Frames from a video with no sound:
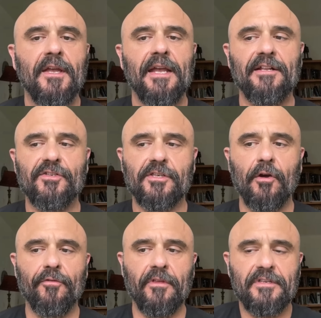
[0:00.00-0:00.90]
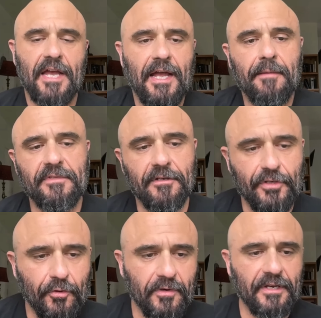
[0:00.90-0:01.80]
And so the time to
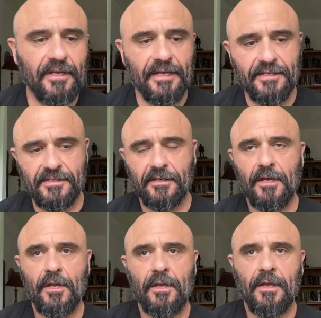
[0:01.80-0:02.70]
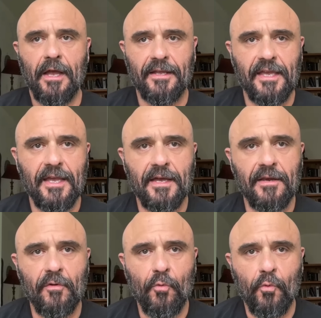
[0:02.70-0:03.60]
do it is, again,